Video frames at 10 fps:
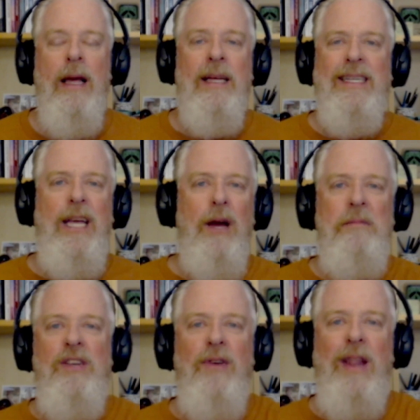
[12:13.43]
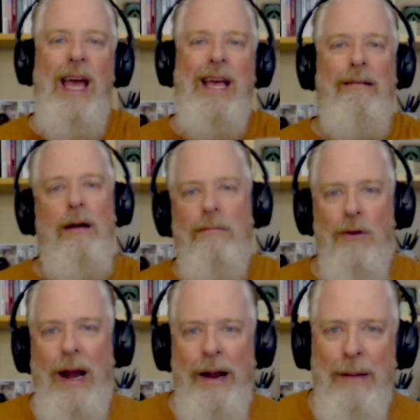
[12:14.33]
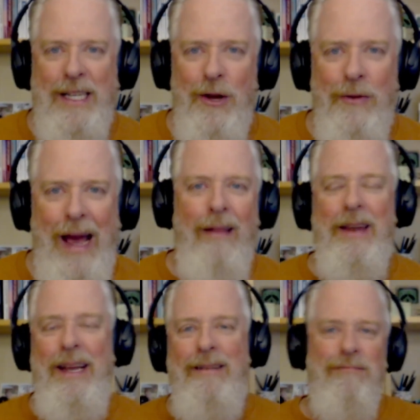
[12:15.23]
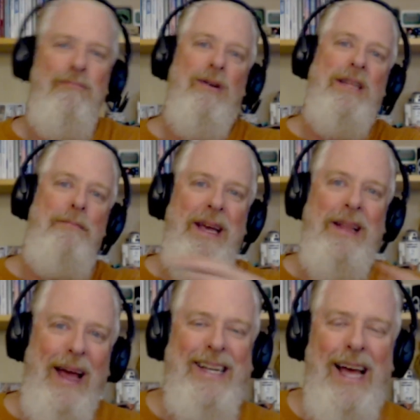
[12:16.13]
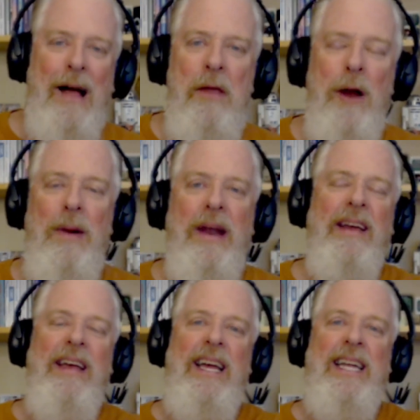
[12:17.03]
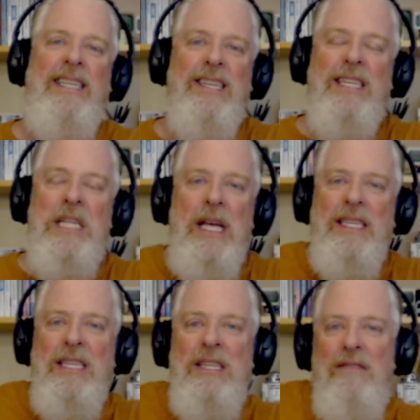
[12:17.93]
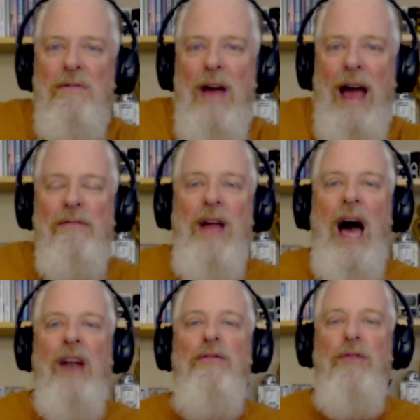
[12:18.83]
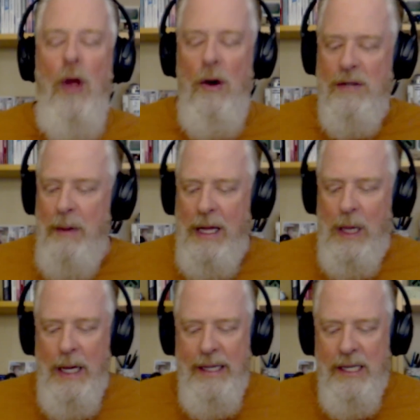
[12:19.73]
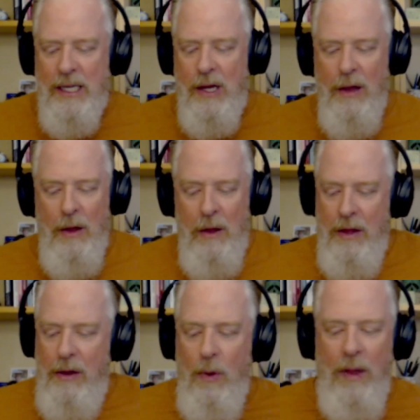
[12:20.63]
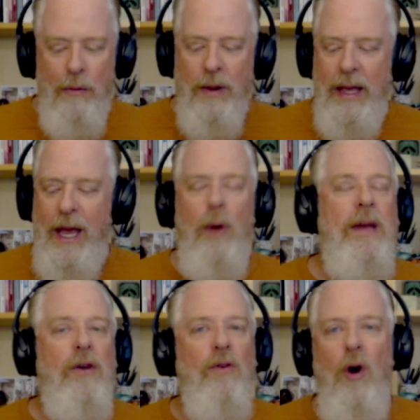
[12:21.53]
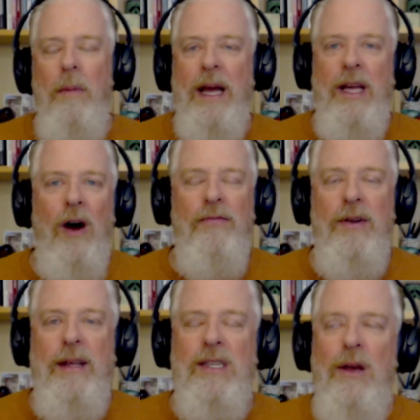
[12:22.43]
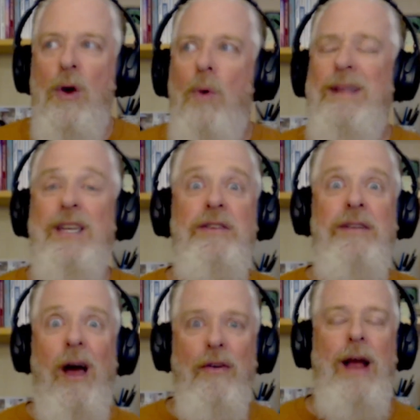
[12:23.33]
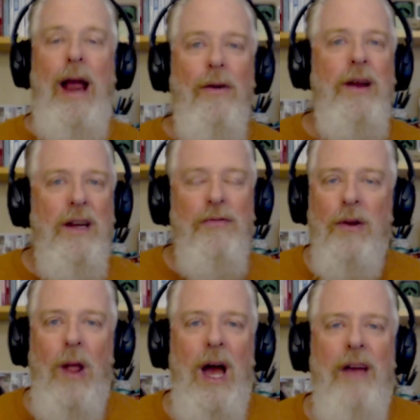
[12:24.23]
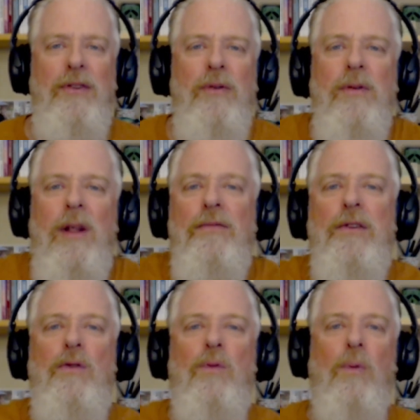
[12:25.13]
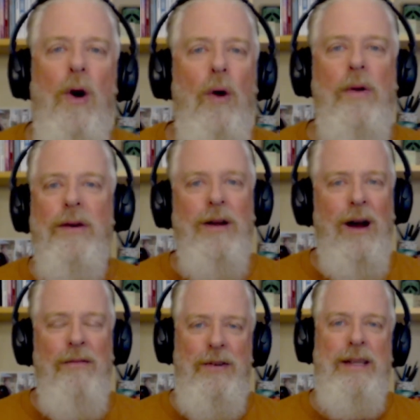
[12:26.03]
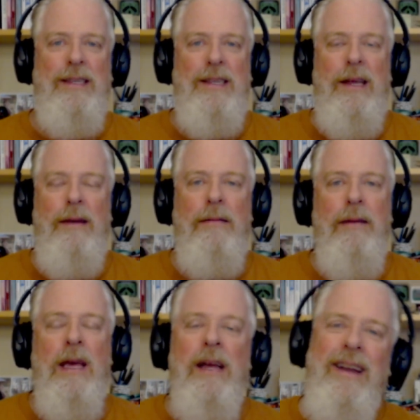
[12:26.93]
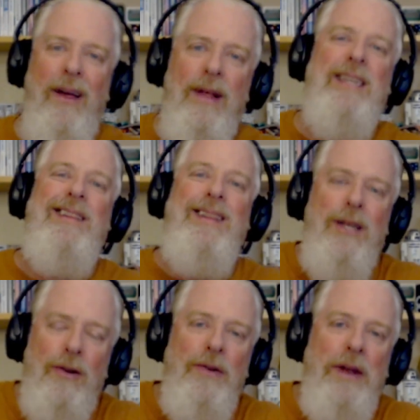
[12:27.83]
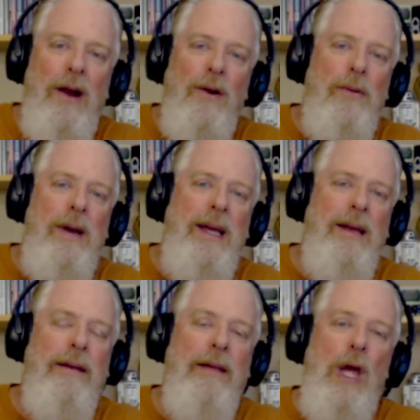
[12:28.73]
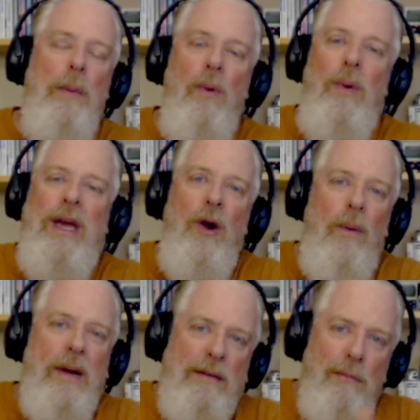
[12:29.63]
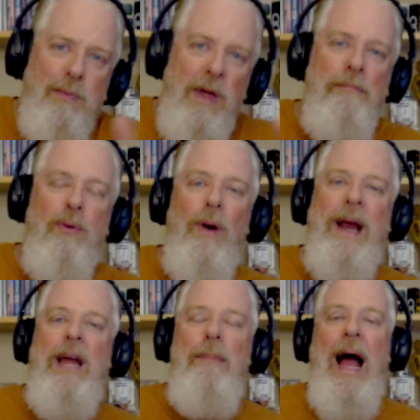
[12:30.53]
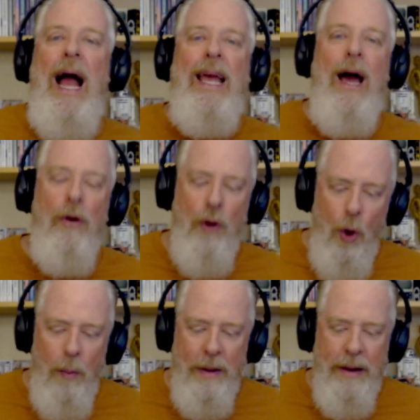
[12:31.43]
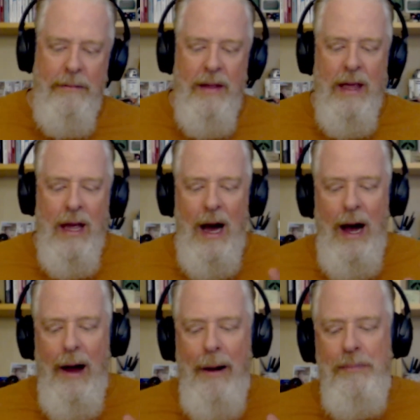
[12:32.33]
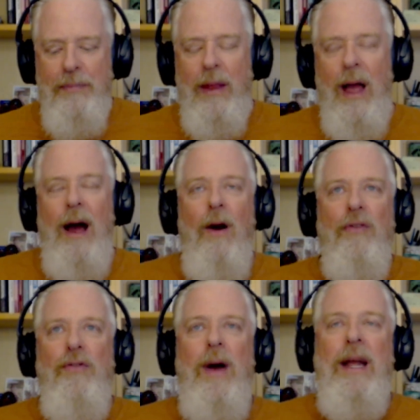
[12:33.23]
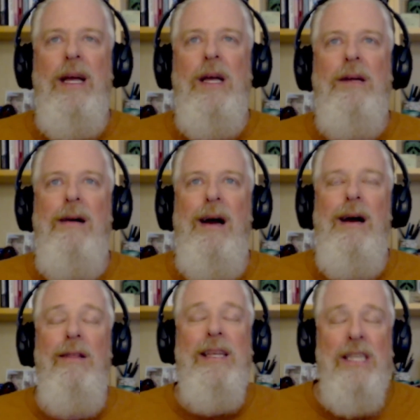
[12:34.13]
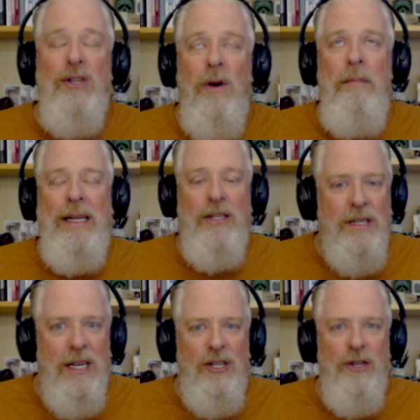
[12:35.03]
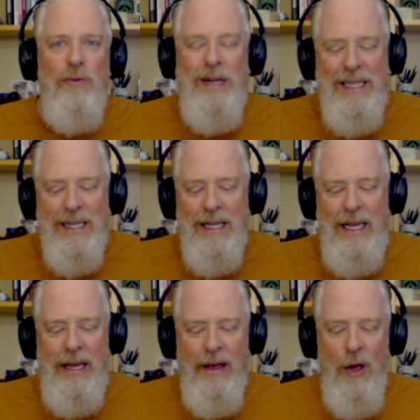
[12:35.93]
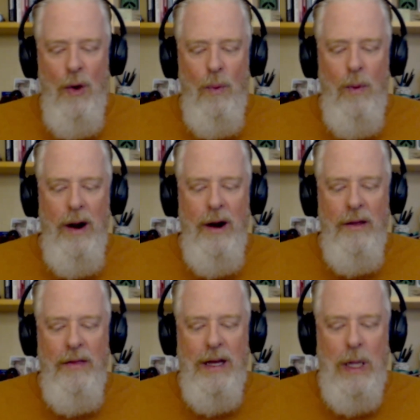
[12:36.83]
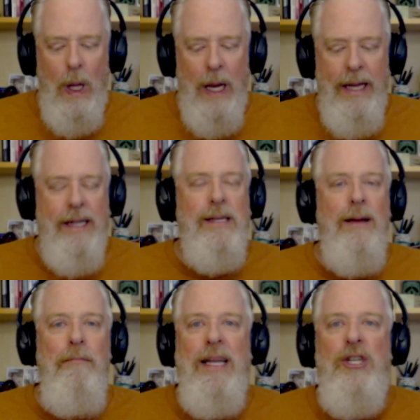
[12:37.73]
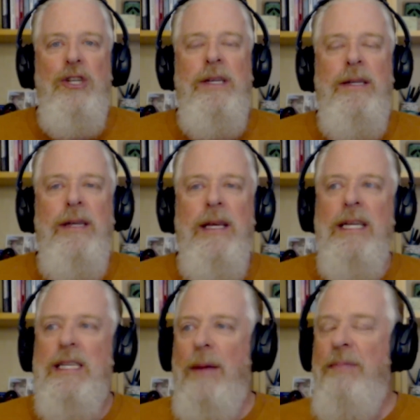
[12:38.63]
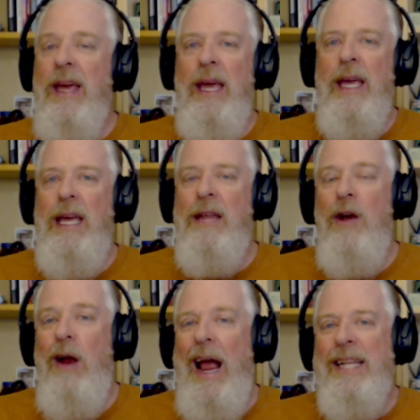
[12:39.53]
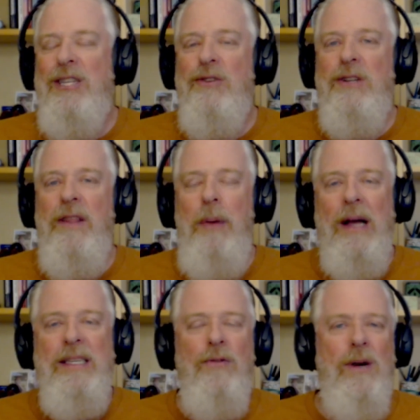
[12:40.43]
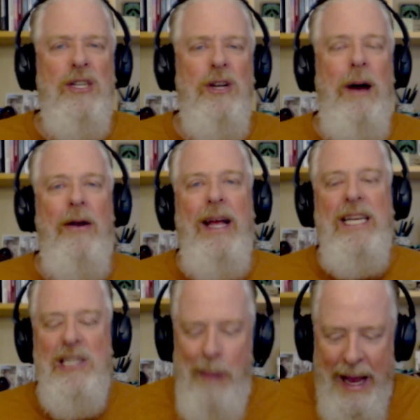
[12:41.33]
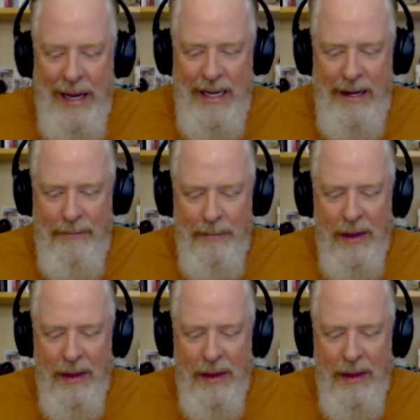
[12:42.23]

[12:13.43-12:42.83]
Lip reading: See how much of a, like, granted, my tonality was the big letdown there, but it just doesn't have that flow. So my client says, "Well, that really helped me grow my confidence. What's another area of your life you'd love to grow your confidence in?" Now that's a little narrowing, but we can always then break it back out open. I also had listened to a mentor session recently where the client mentioned something in their answer to the positive question about expanding.